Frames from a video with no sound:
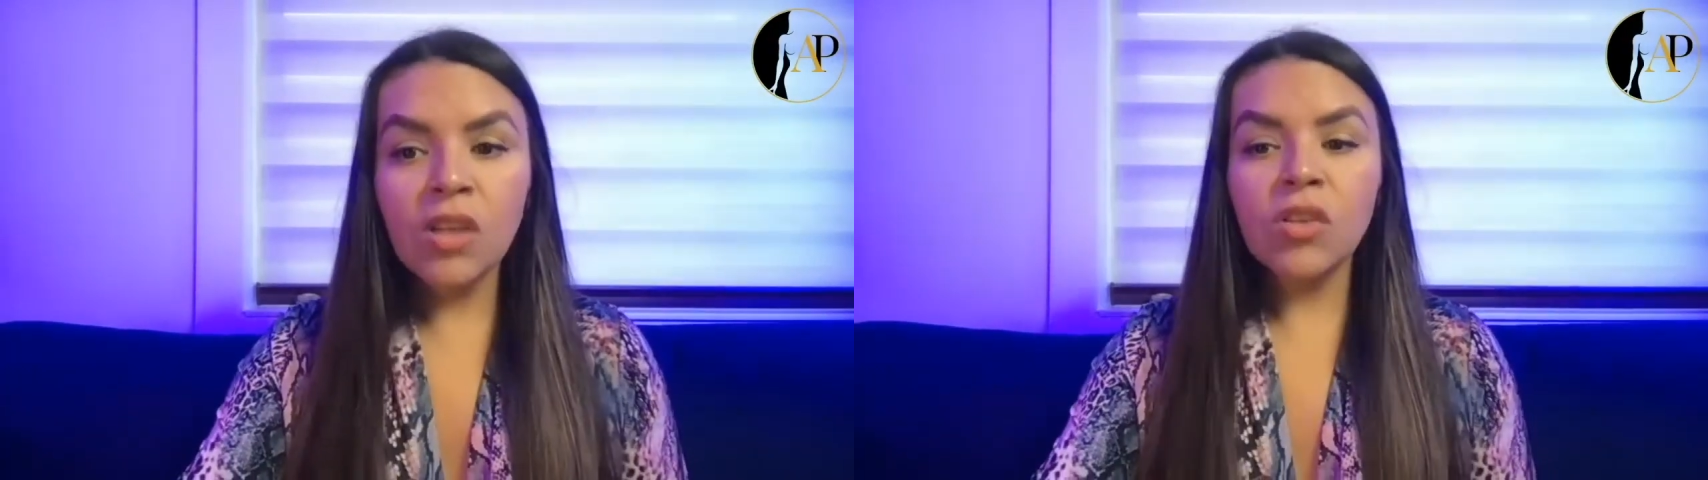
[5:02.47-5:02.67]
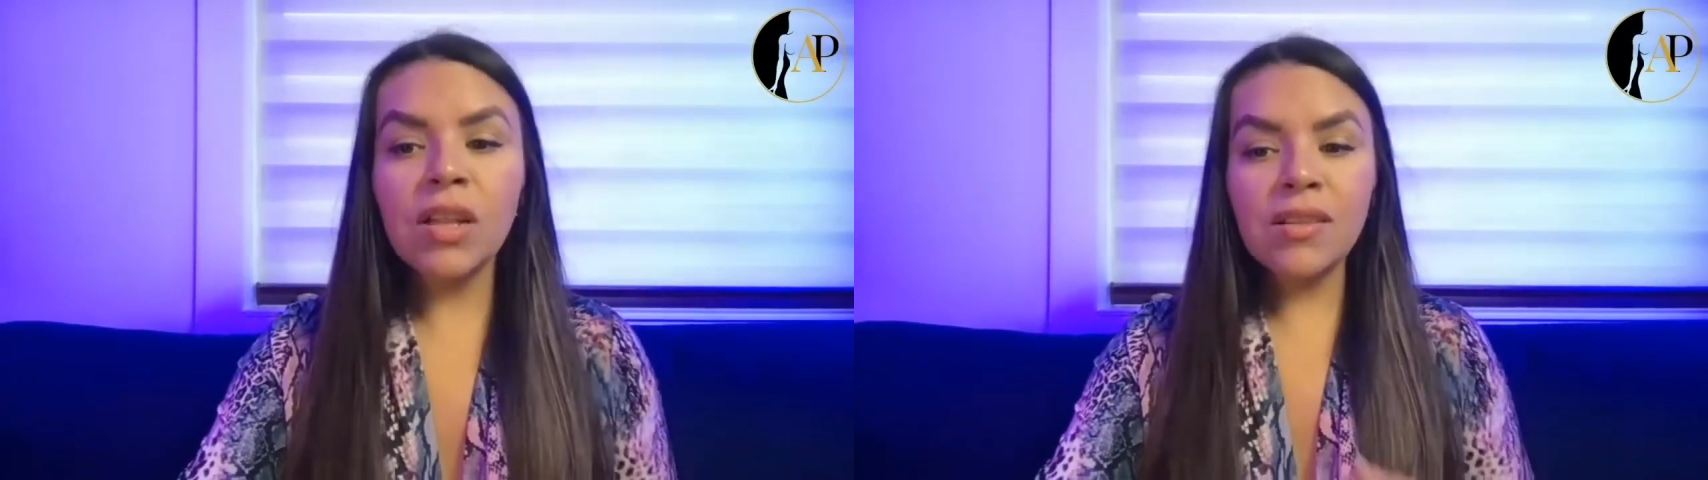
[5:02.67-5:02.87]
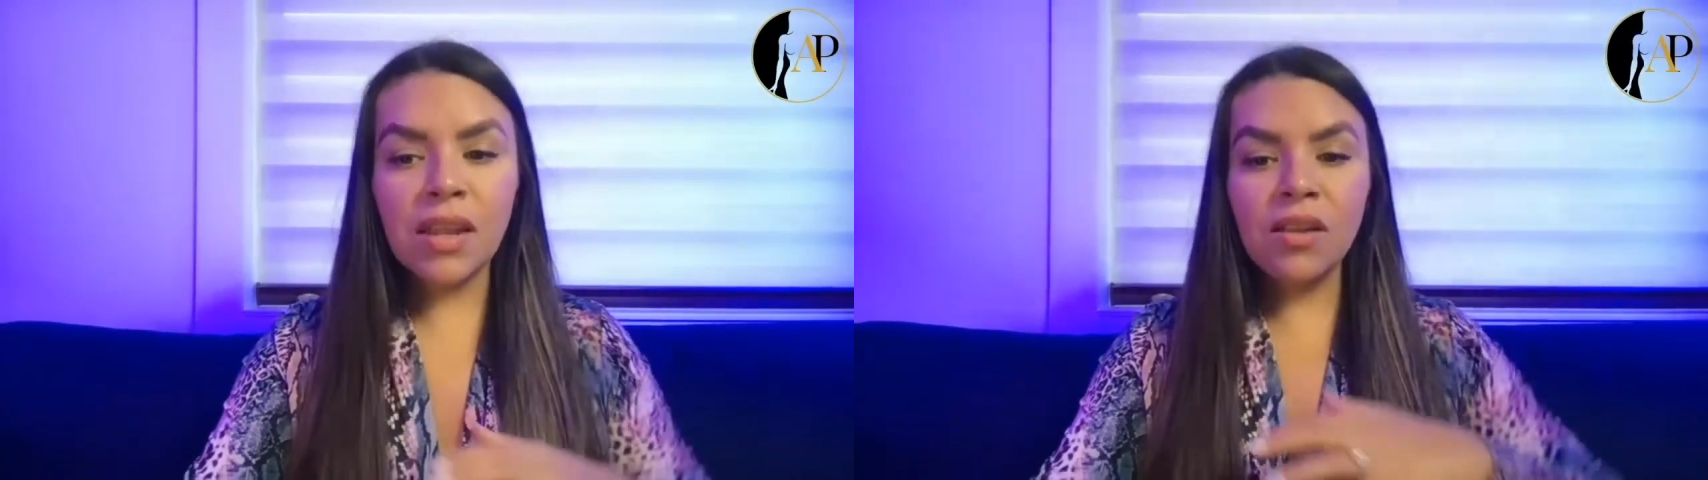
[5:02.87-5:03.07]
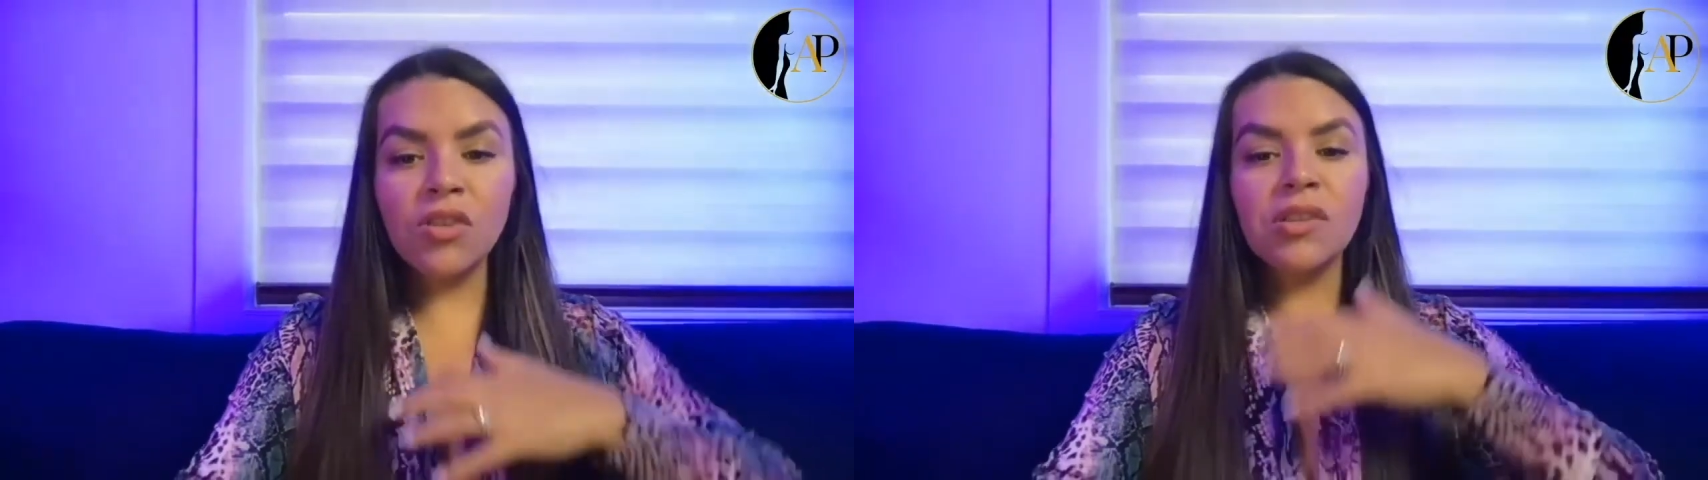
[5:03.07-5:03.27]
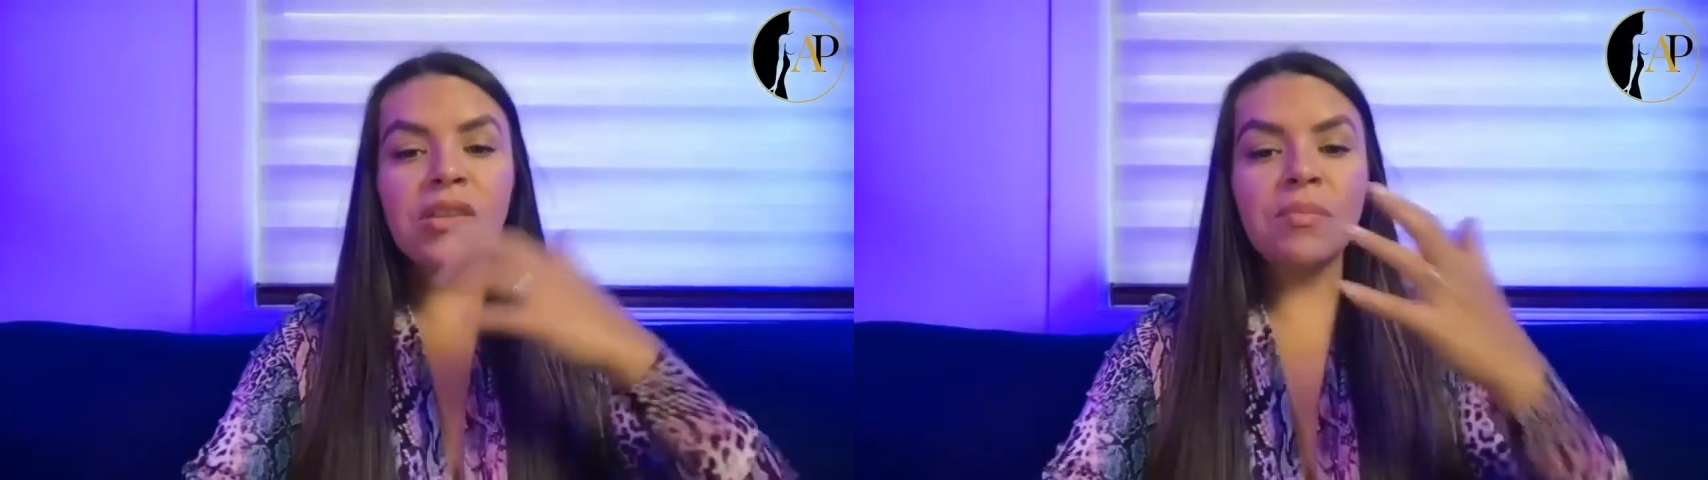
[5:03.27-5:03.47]
so let's get
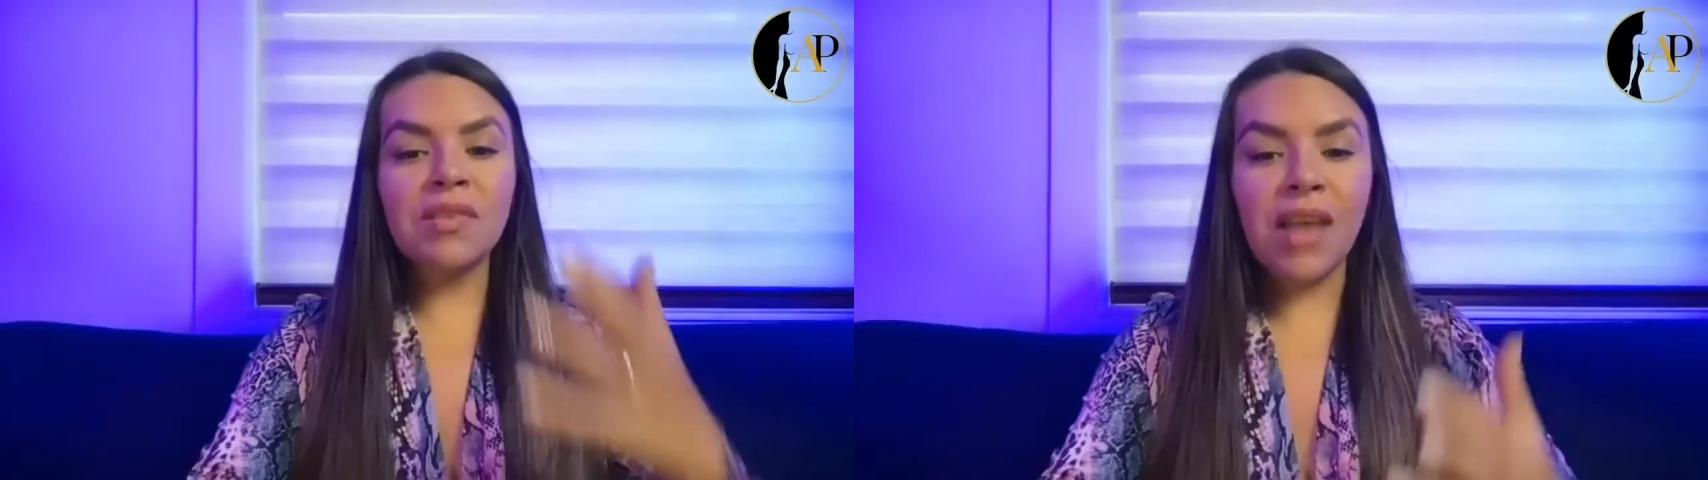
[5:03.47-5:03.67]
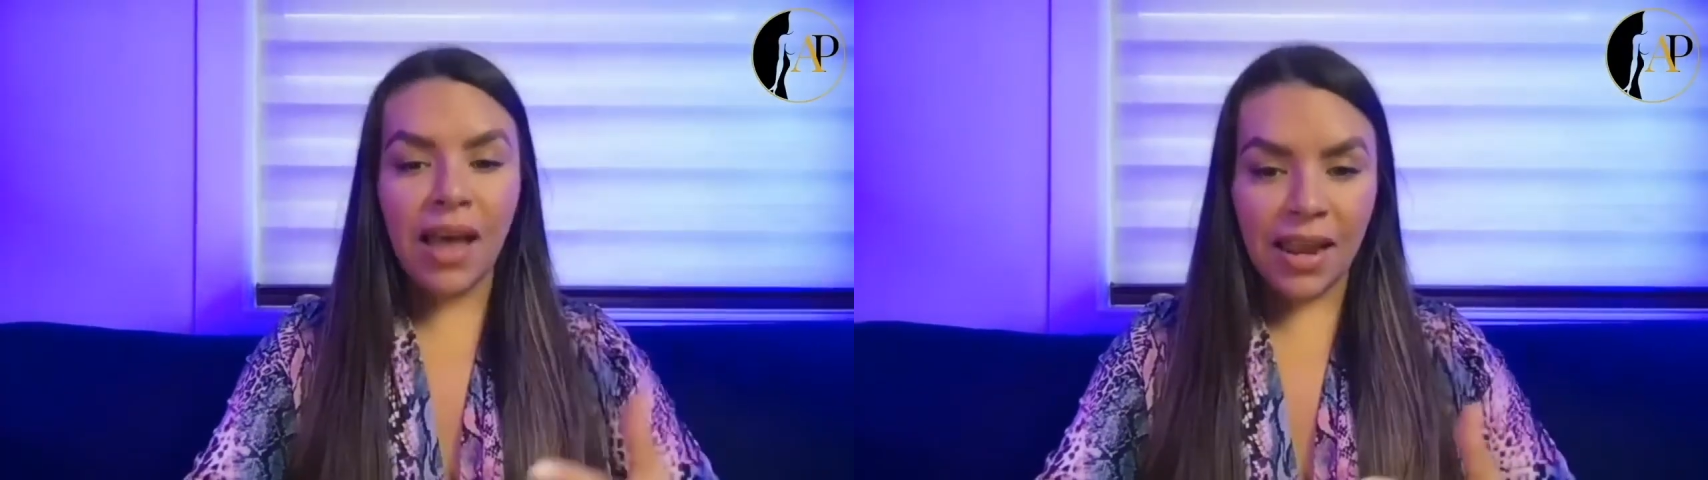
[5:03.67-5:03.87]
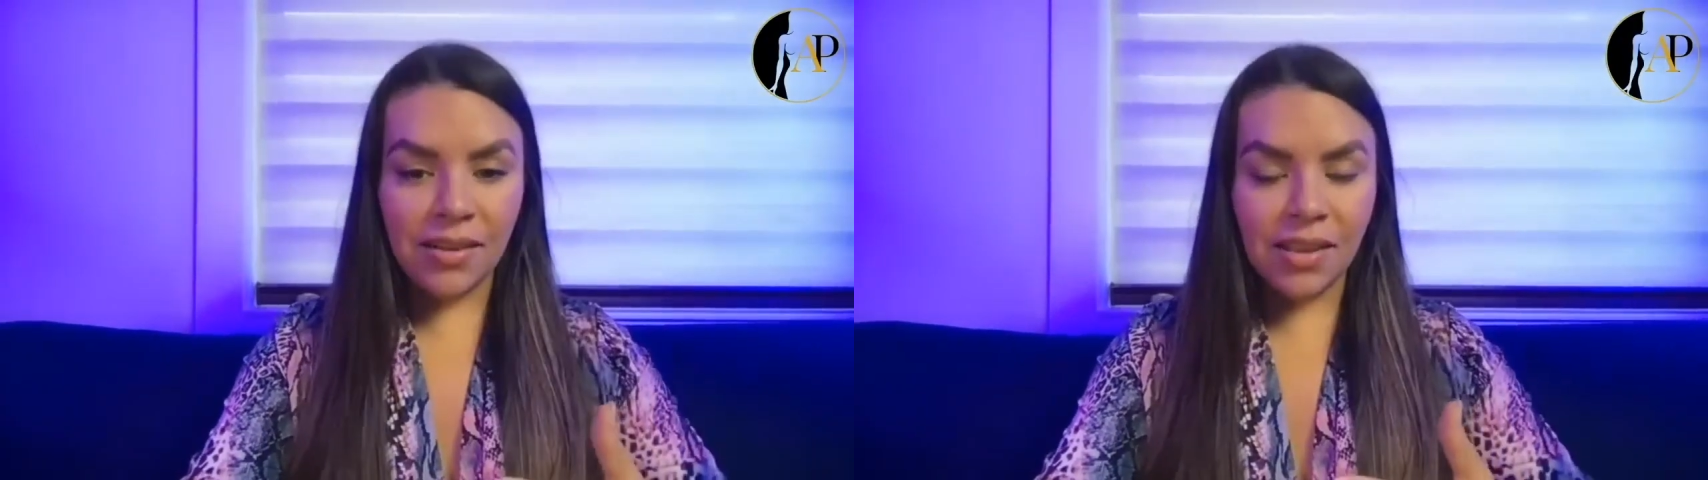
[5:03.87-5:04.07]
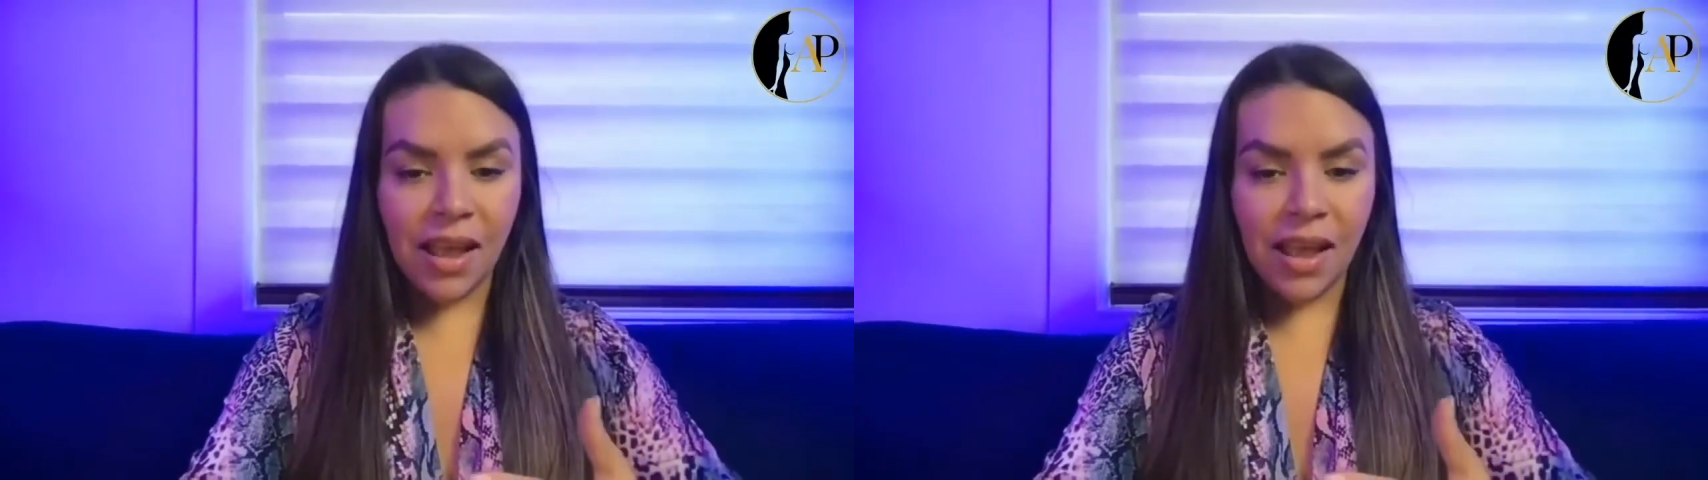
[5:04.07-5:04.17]
into some signs